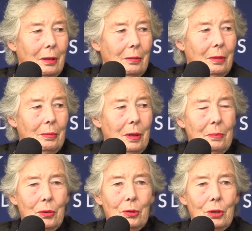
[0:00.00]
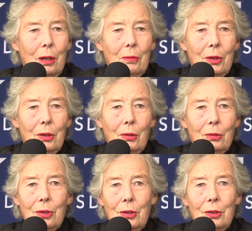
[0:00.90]
We've been brought up with
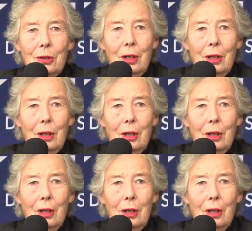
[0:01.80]
horses.